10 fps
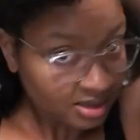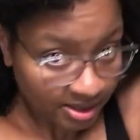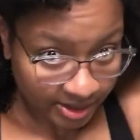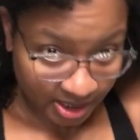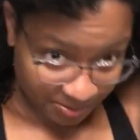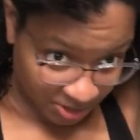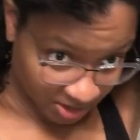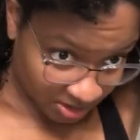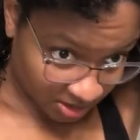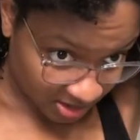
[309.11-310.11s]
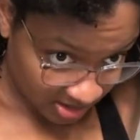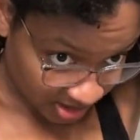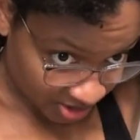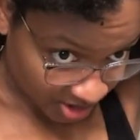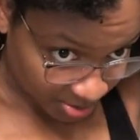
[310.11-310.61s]
All right, this
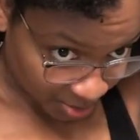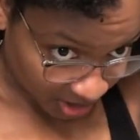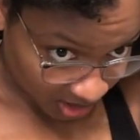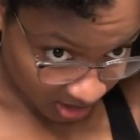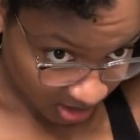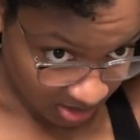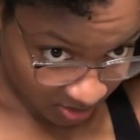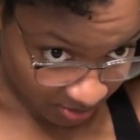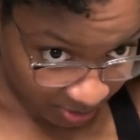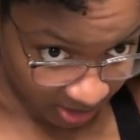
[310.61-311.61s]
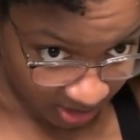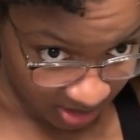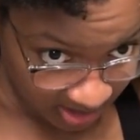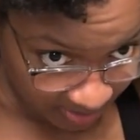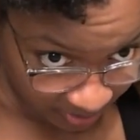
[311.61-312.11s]
section is pretty thick, so I'm gonna
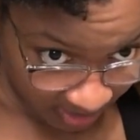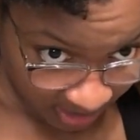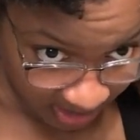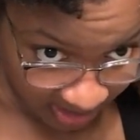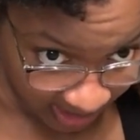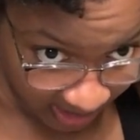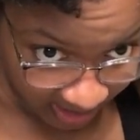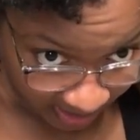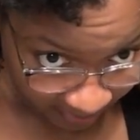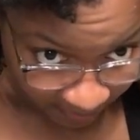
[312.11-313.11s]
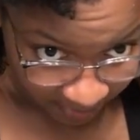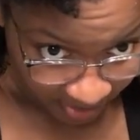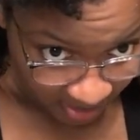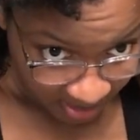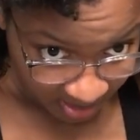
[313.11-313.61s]
separate it in half
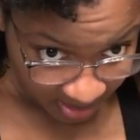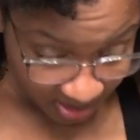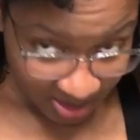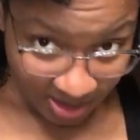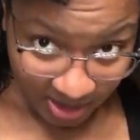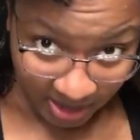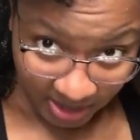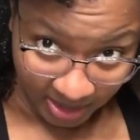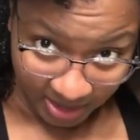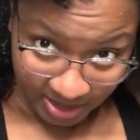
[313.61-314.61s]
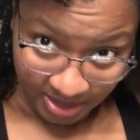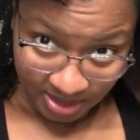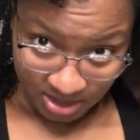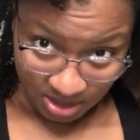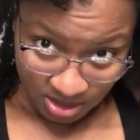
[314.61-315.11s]

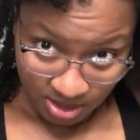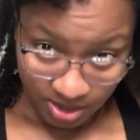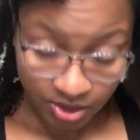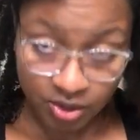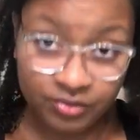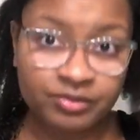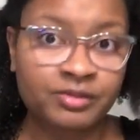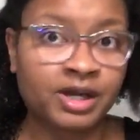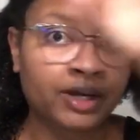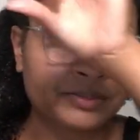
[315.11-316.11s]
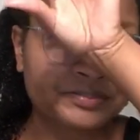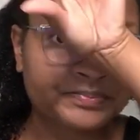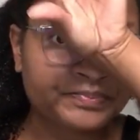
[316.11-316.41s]
and go from there.